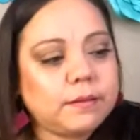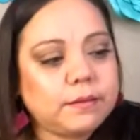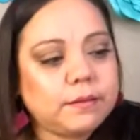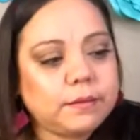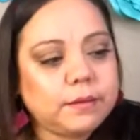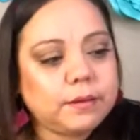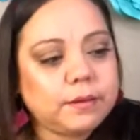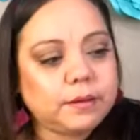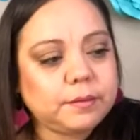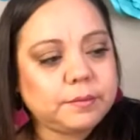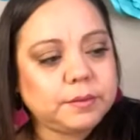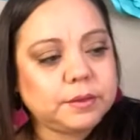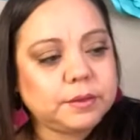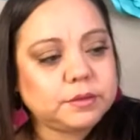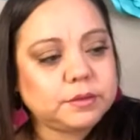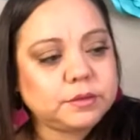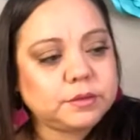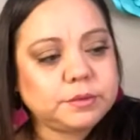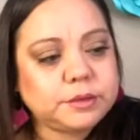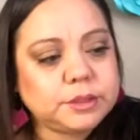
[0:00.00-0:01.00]
Okay, I'm gonna
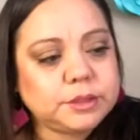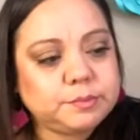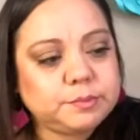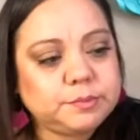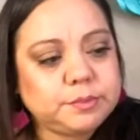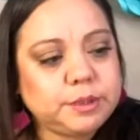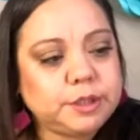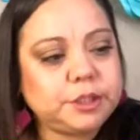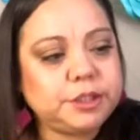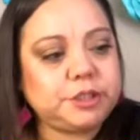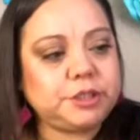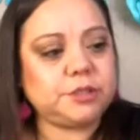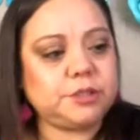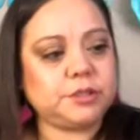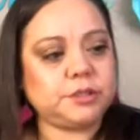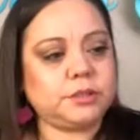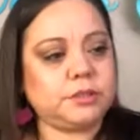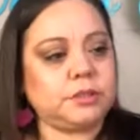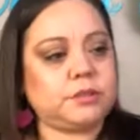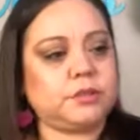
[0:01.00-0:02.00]
switch
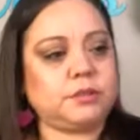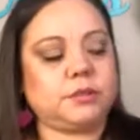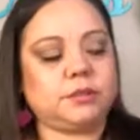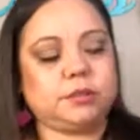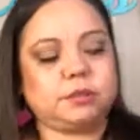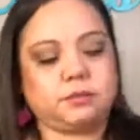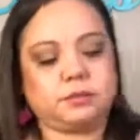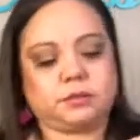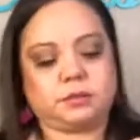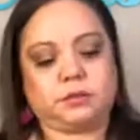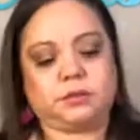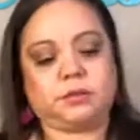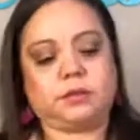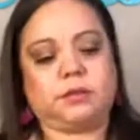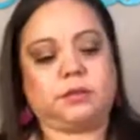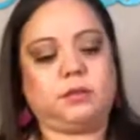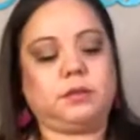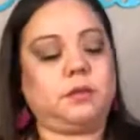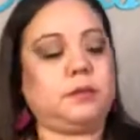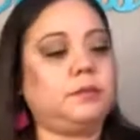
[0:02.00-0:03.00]
brushes. I
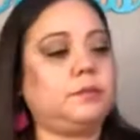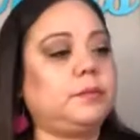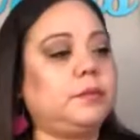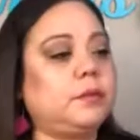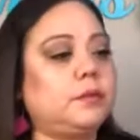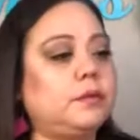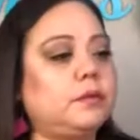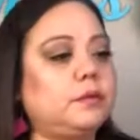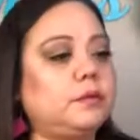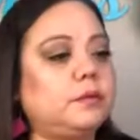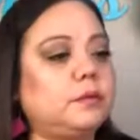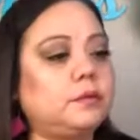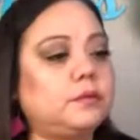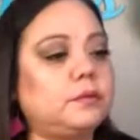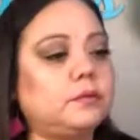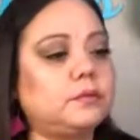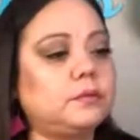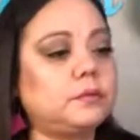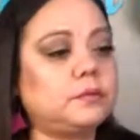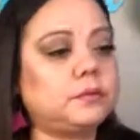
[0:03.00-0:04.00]
think I'm gonna use